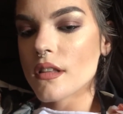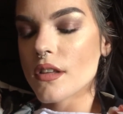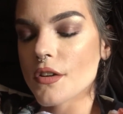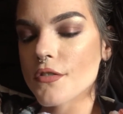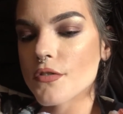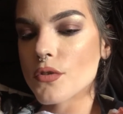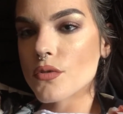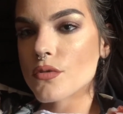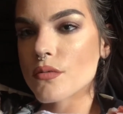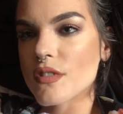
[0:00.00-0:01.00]
their
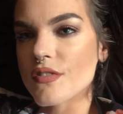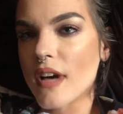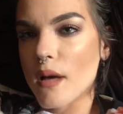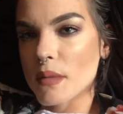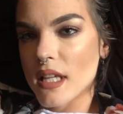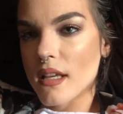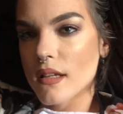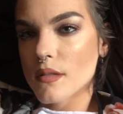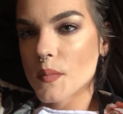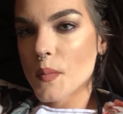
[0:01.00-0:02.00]
food with vomiting
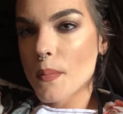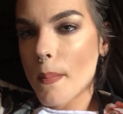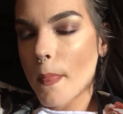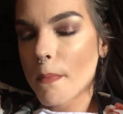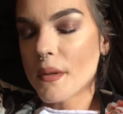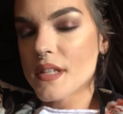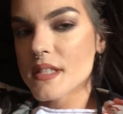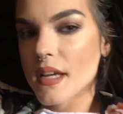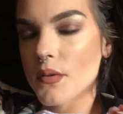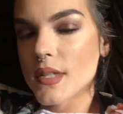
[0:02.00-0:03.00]
because
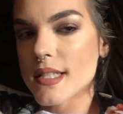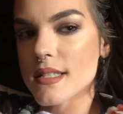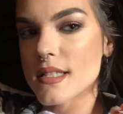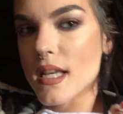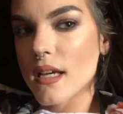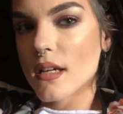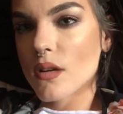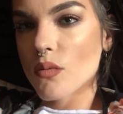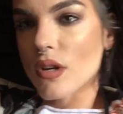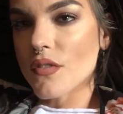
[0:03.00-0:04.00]
I got really sick
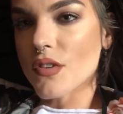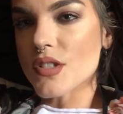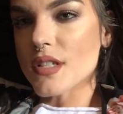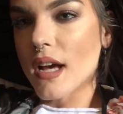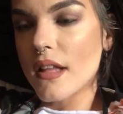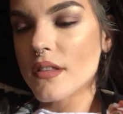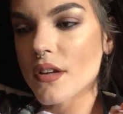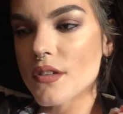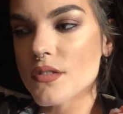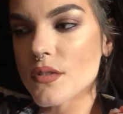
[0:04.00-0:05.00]
when I first got
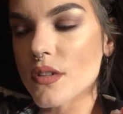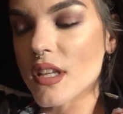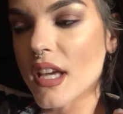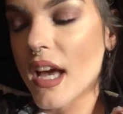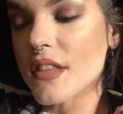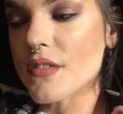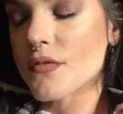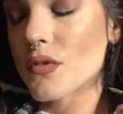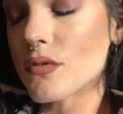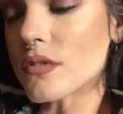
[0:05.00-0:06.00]
there. So like I, the
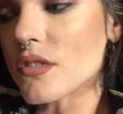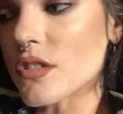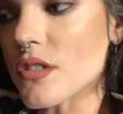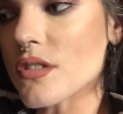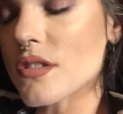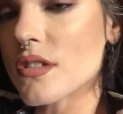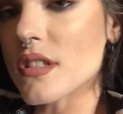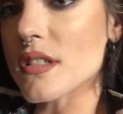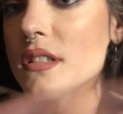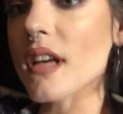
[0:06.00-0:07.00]
food just
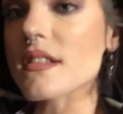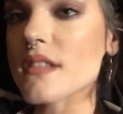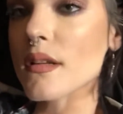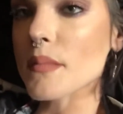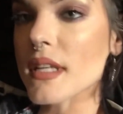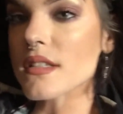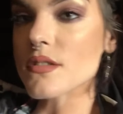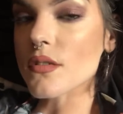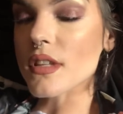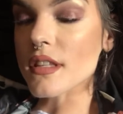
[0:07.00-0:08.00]
disgusted me.
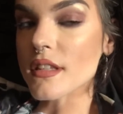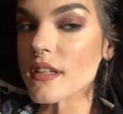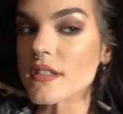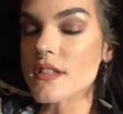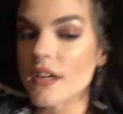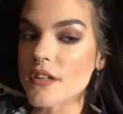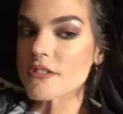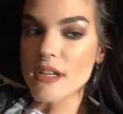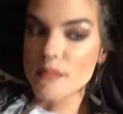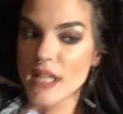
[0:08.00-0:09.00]
So like the entire
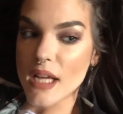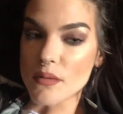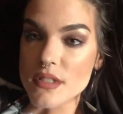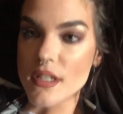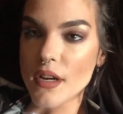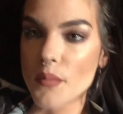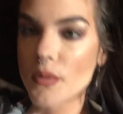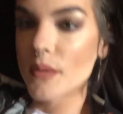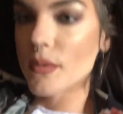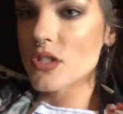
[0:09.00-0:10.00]
time that I was there, I
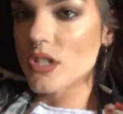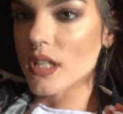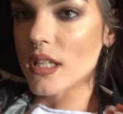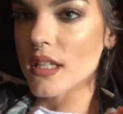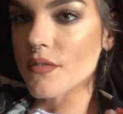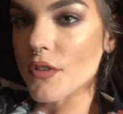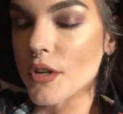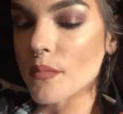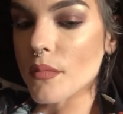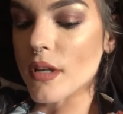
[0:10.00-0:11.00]
pretty much didn't eat
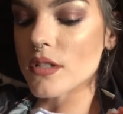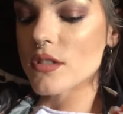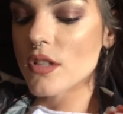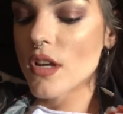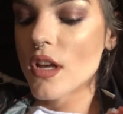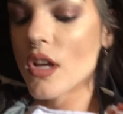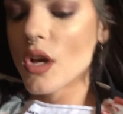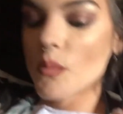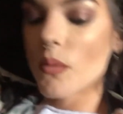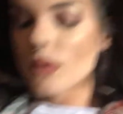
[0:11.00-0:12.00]
very much.
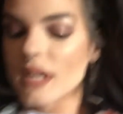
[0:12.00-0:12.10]
But